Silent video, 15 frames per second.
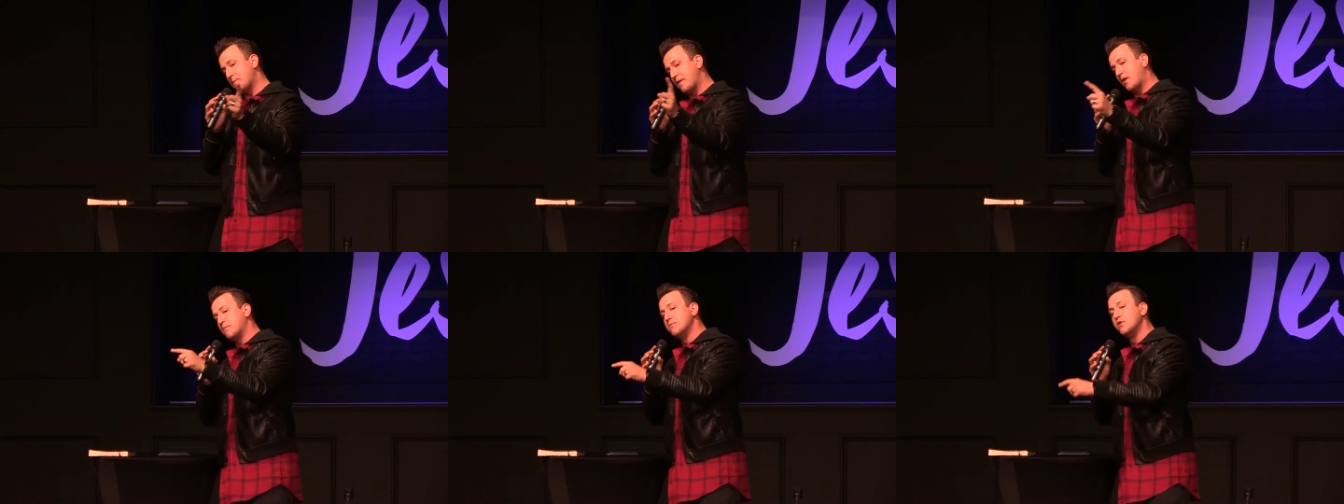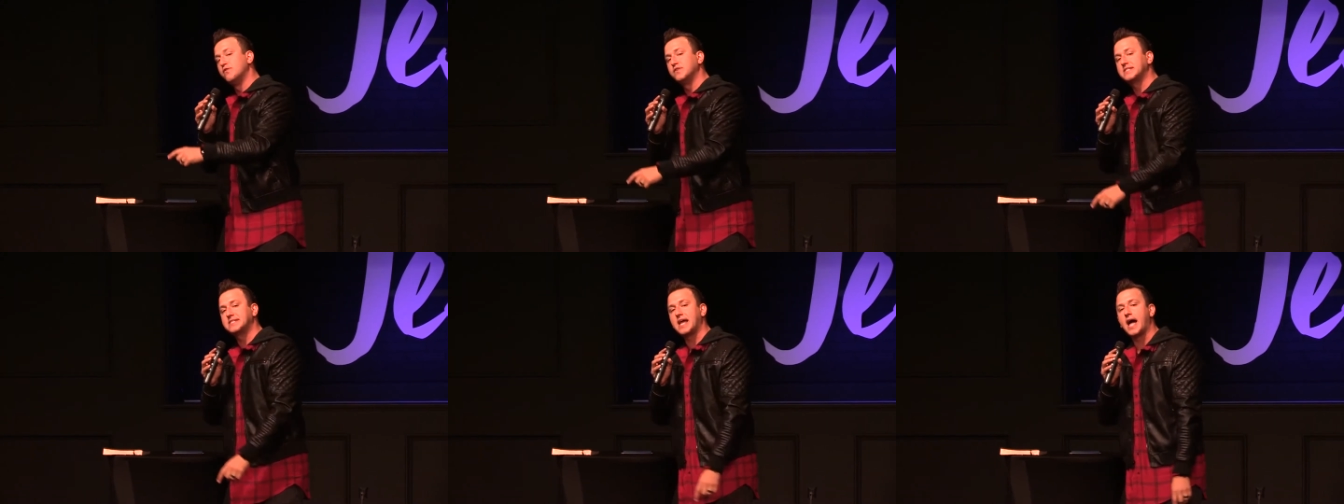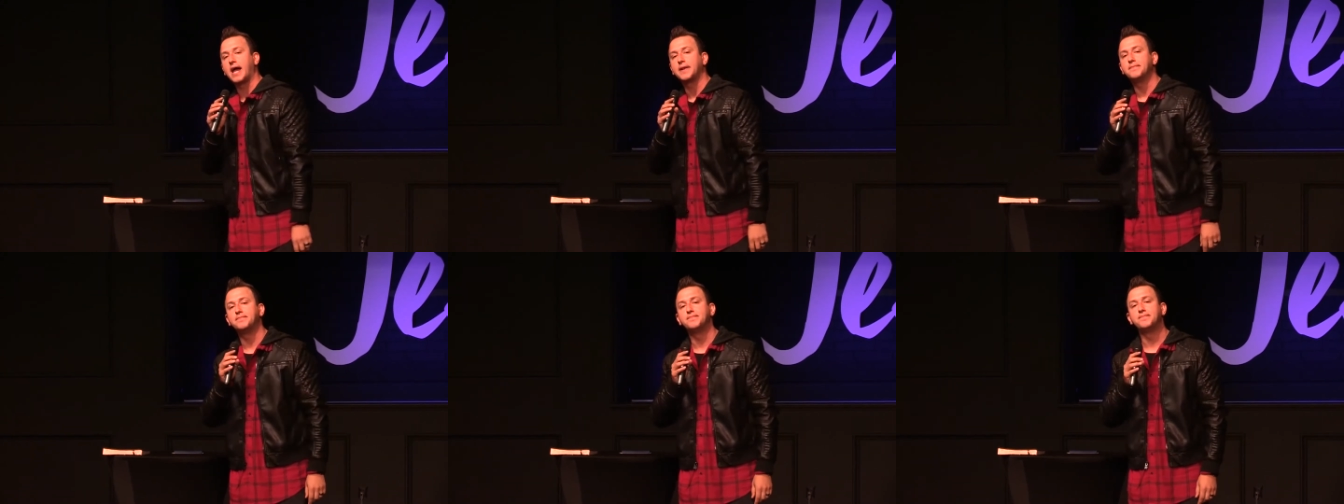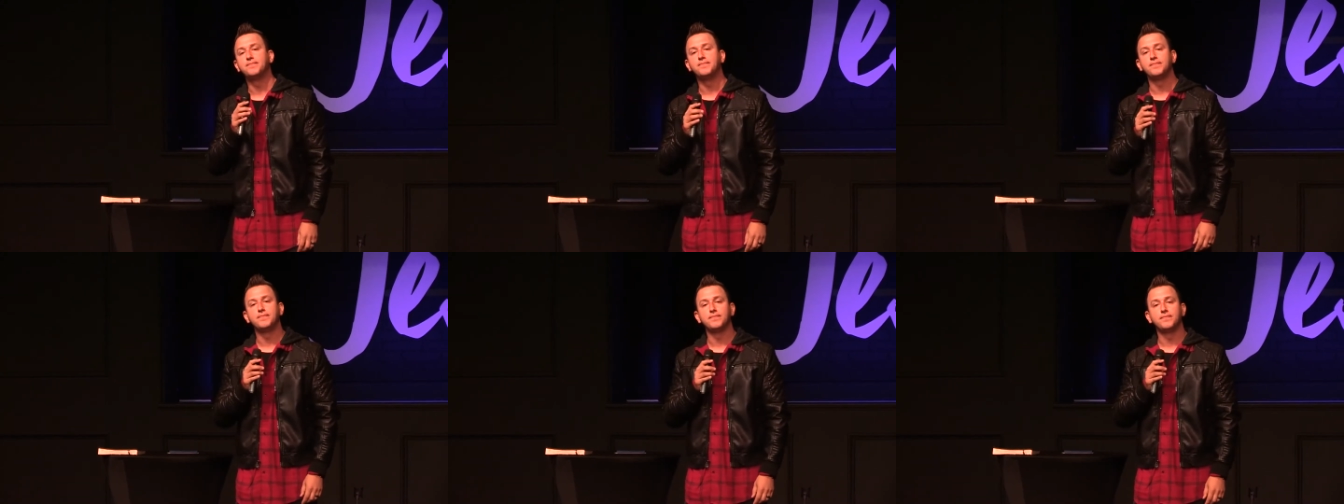better move aside.
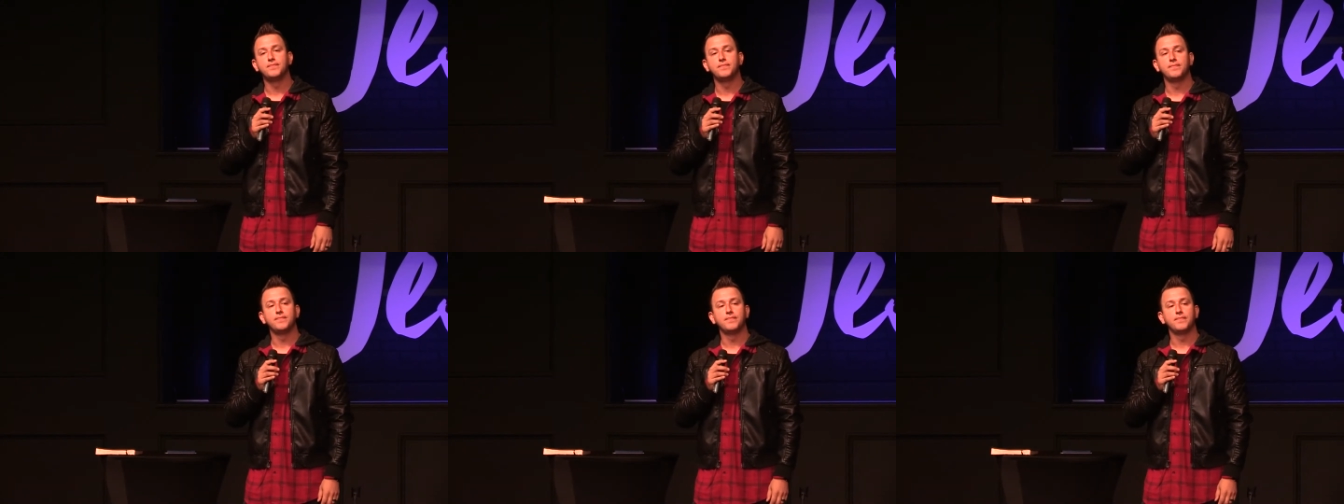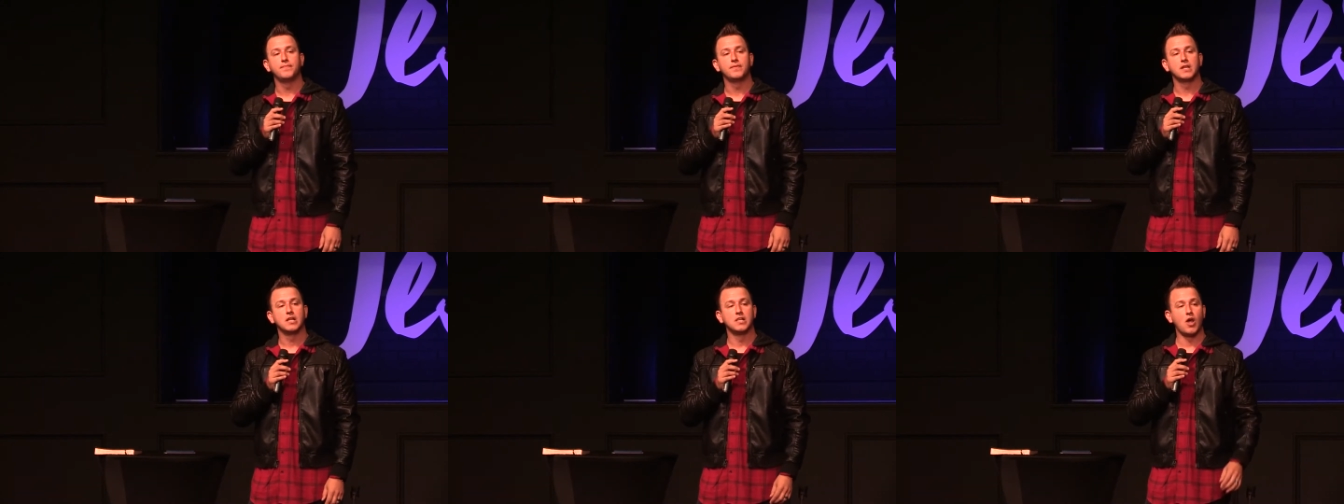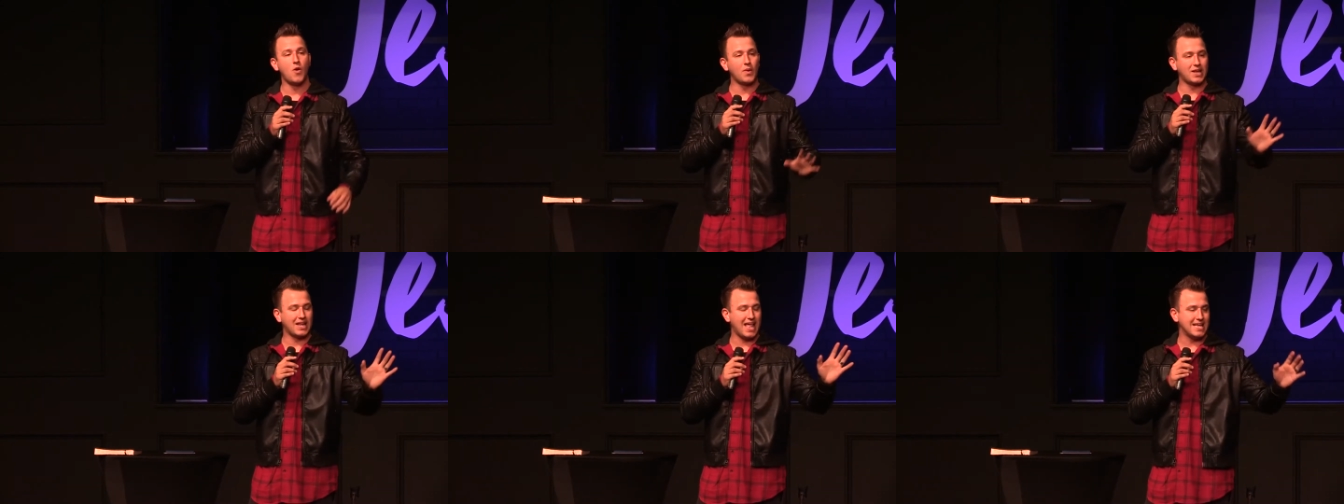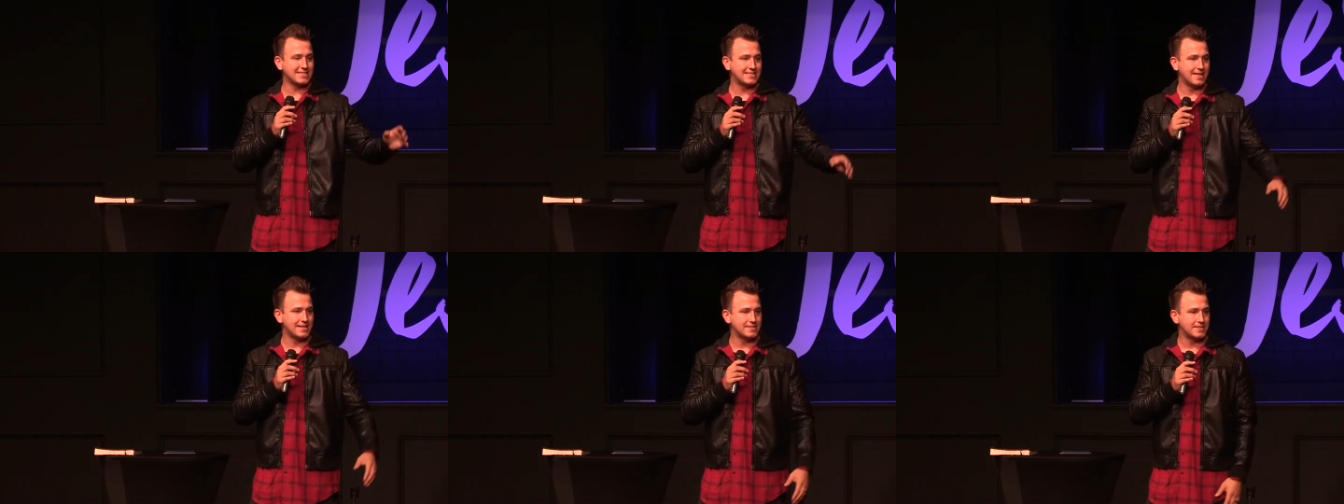Lower class
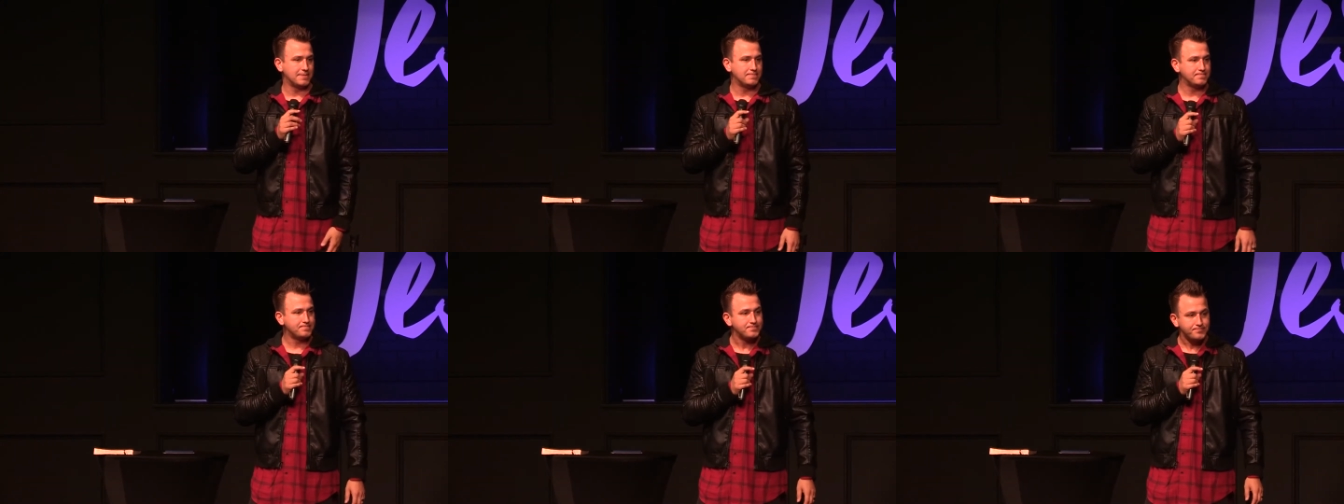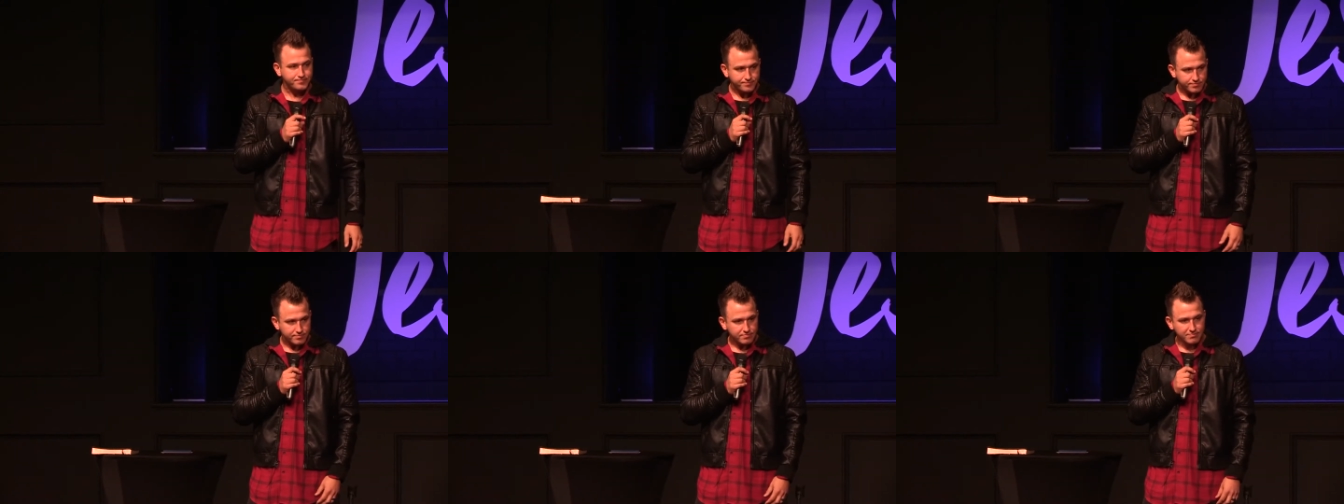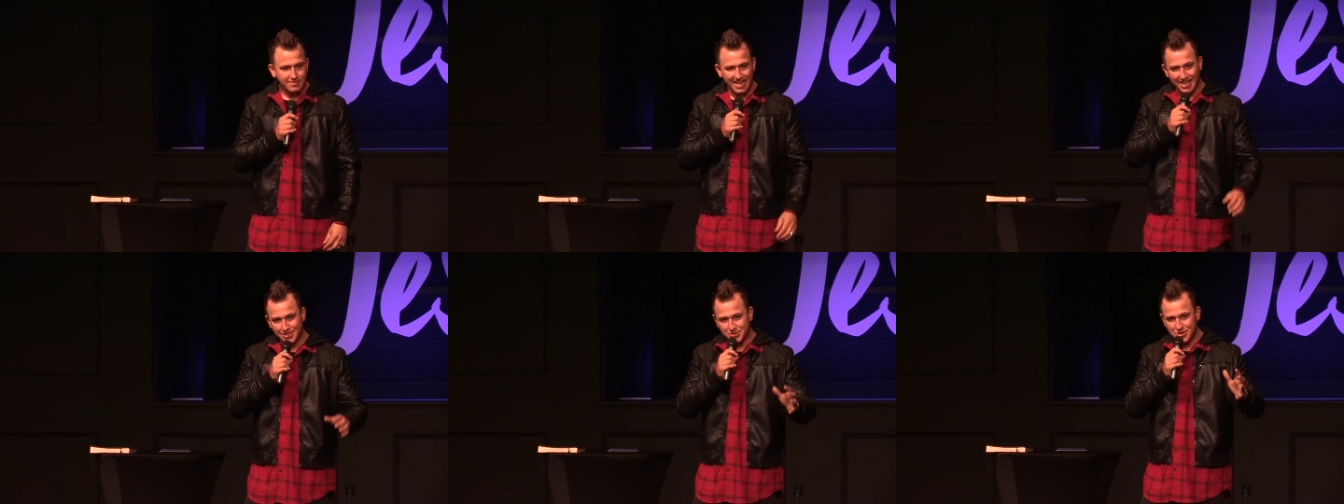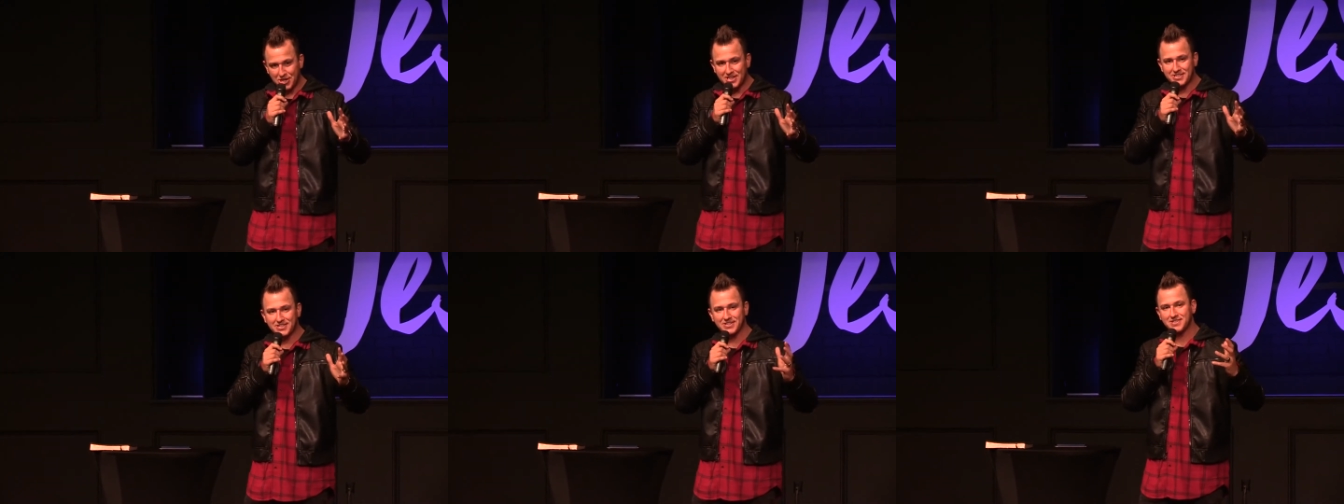citizen. And
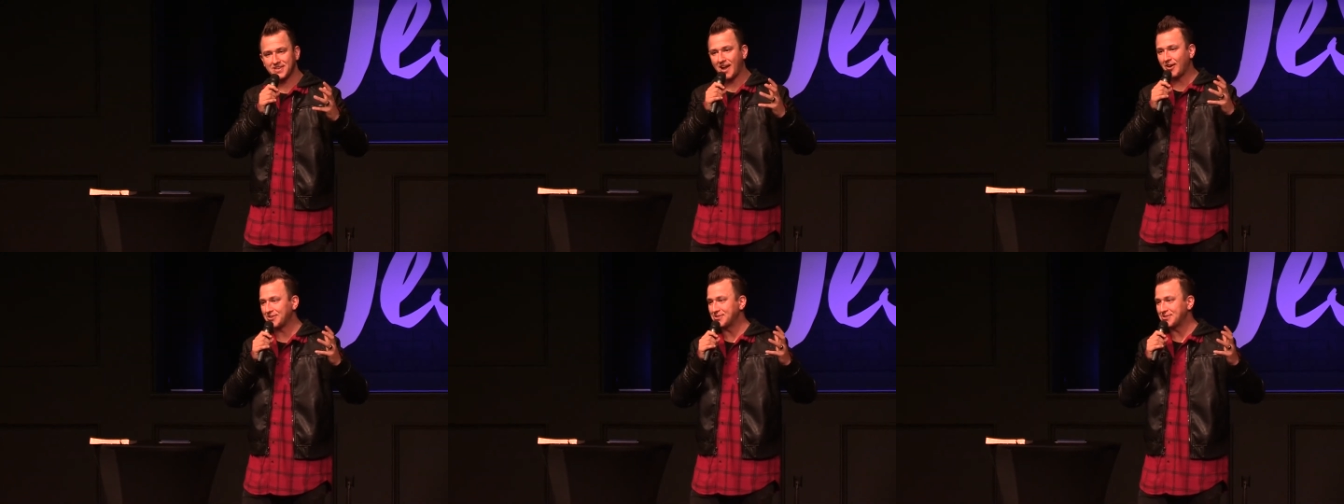Jesus, our